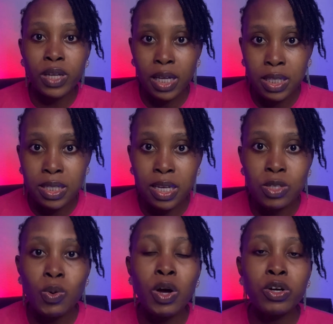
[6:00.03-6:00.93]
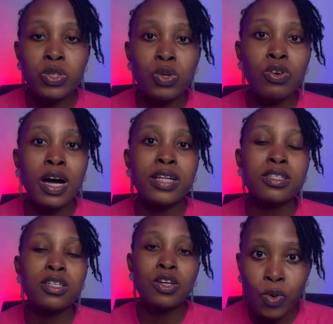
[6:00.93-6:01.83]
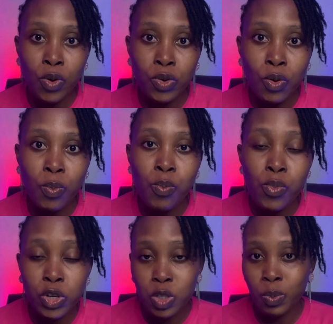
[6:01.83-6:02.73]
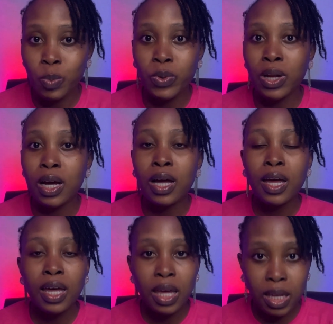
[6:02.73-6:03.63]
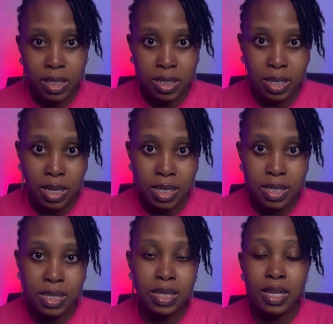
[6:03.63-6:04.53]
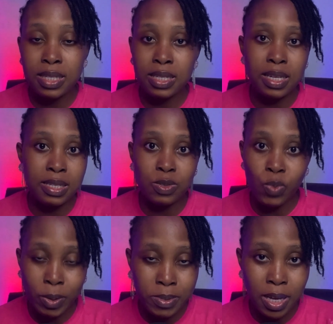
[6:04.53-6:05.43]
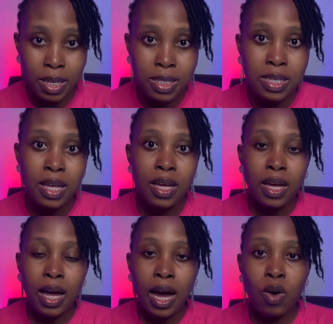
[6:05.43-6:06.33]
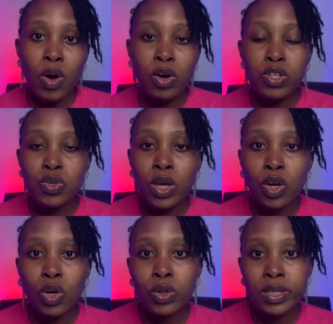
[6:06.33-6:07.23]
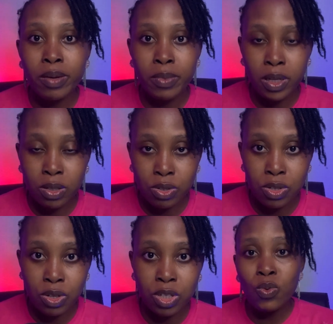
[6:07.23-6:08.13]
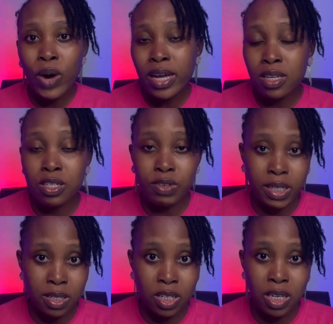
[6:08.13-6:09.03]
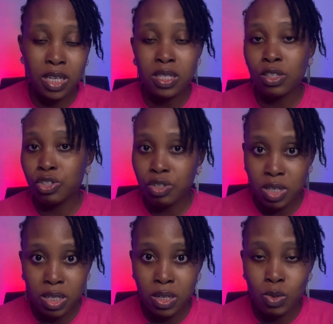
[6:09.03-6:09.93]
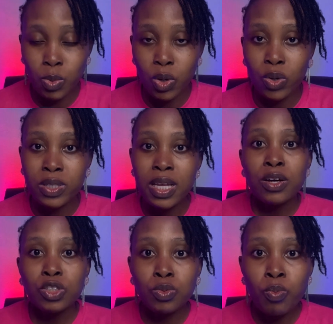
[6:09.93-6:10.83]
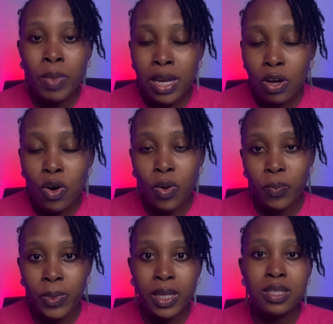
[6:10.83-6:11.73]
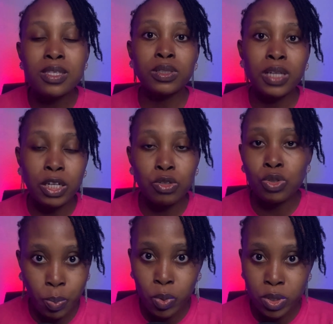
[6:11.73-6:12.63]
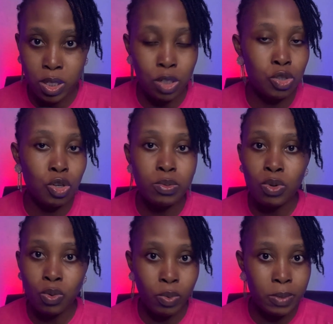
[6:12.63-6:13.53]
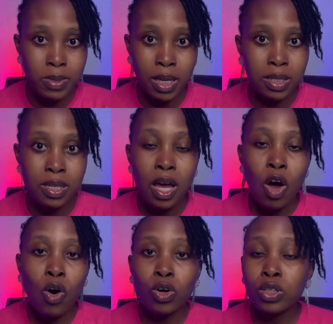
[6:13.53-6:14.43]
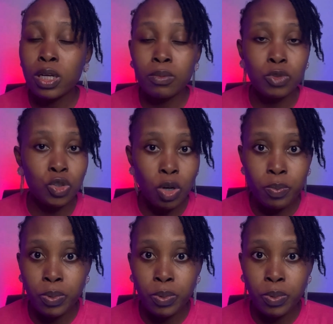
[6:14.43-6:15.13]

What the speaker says: ATS. So we're going to look at the most popular ATS websites, and we're going to include them in this search. Why this strategy is interesting is because many companies that do not post their jobs on websites, on job